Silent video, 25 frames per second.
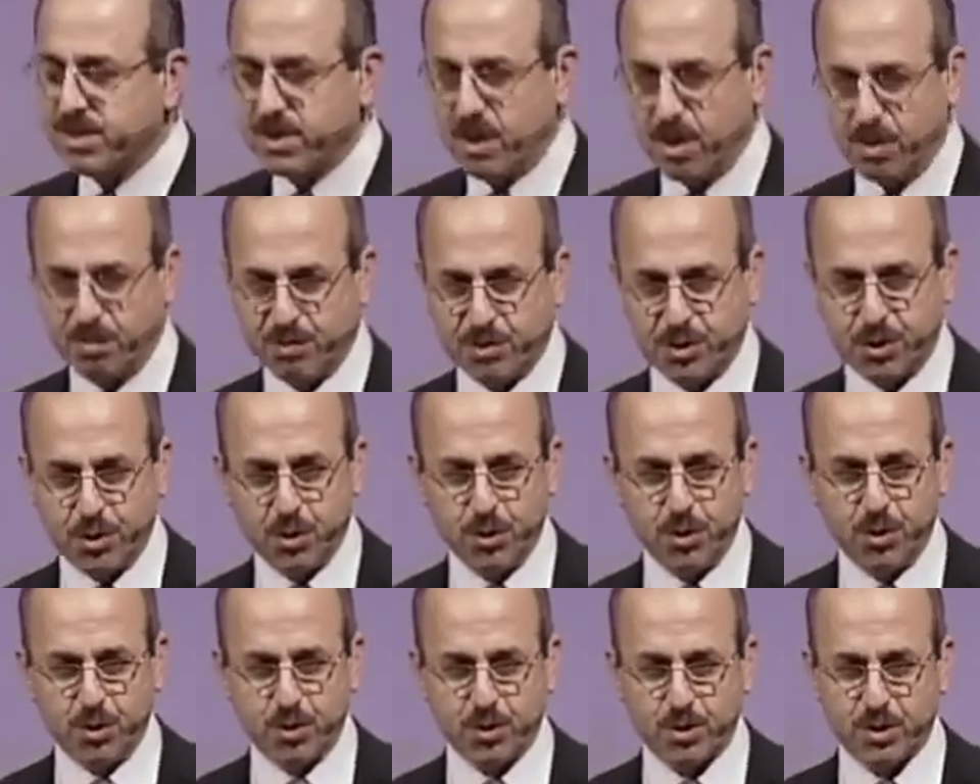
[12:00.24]
of
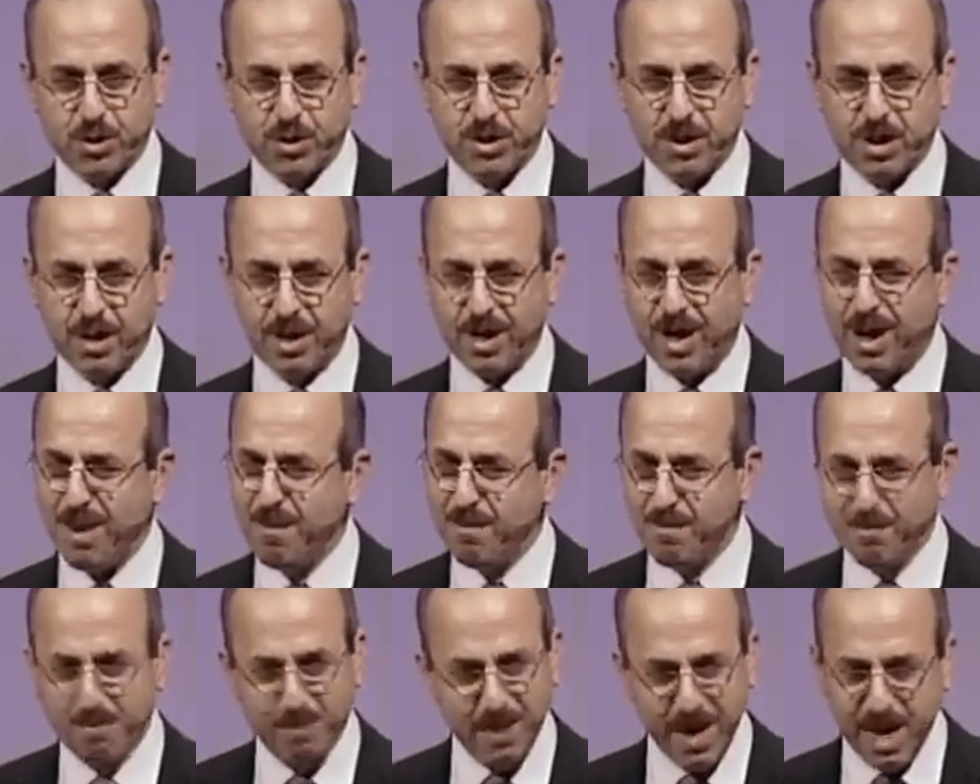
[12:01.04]
Jews
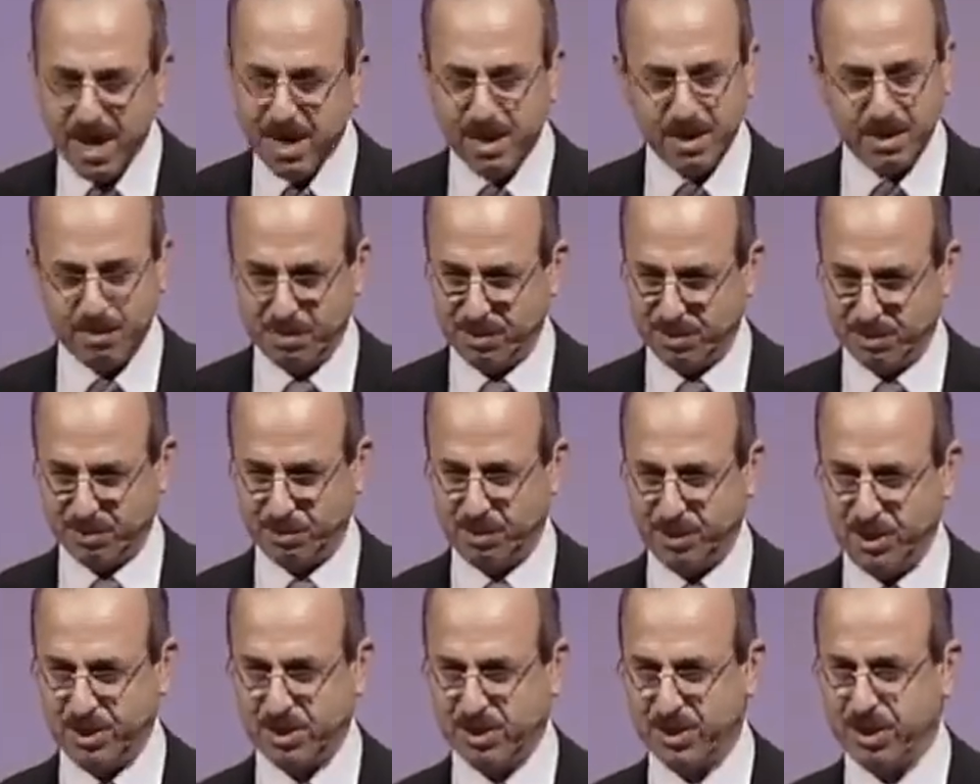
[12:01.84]
unbearable to
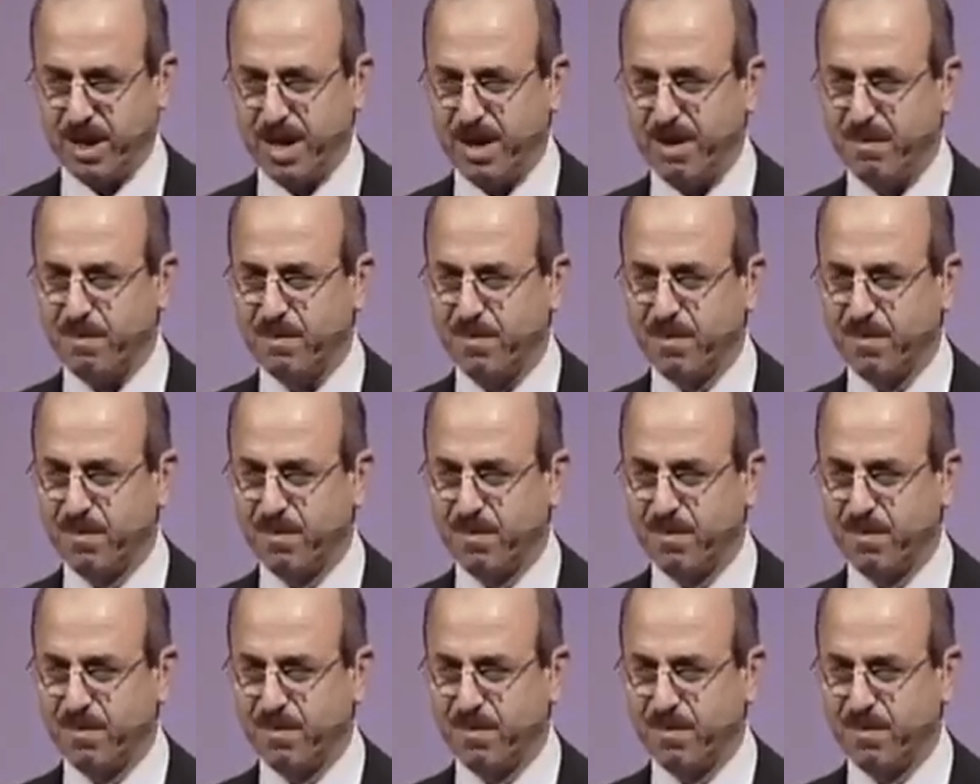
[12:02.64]
Islam.